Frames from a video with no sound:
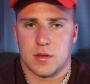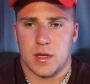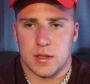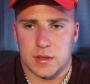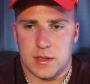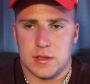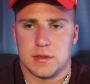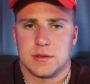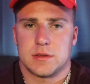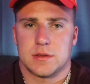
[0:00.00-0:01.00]
And
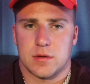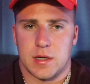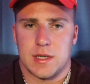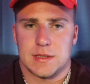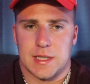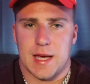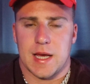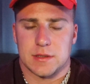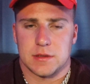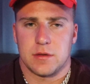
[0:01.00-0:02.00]
these crazy
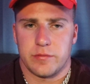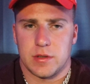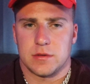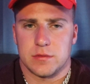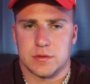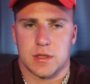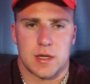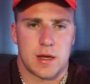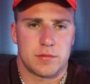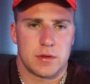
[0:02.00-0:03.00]
ass individuals are
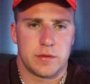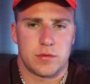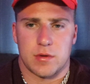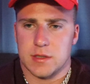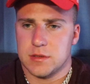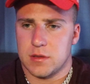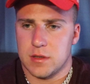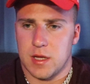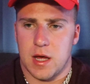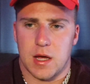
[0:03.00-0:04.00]
going to have to live the rest of
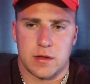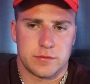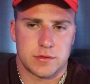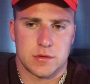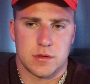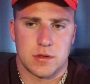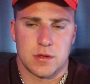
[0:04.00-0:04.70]
their lives